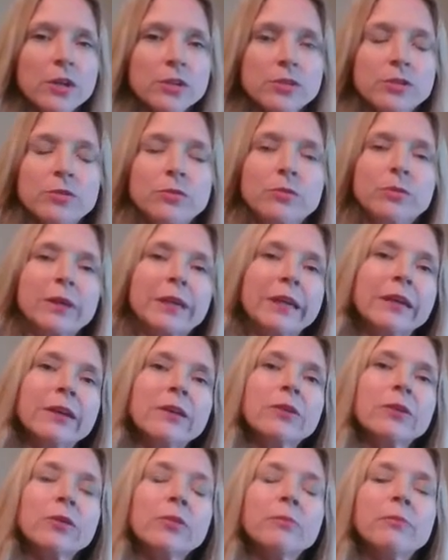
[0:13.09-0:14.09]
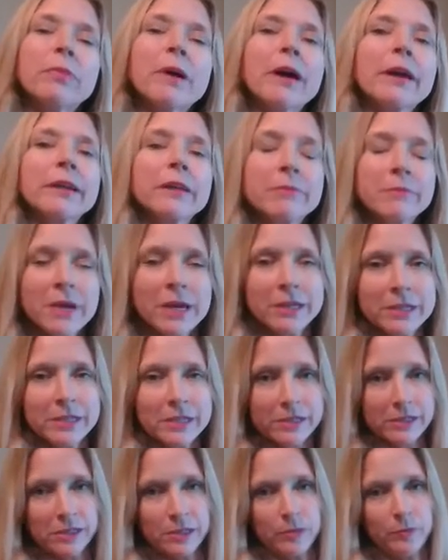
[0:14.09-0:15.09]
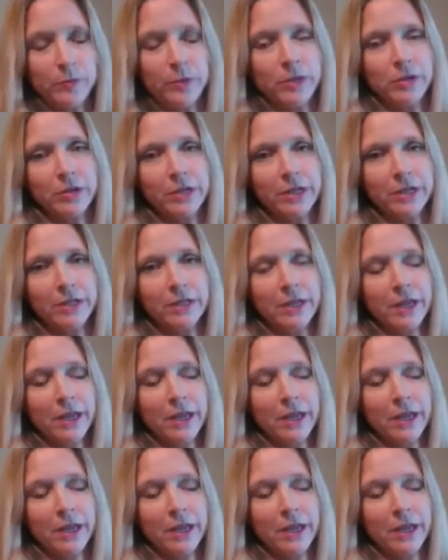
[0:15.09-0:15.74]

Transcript: to heal body, mind, and spirit.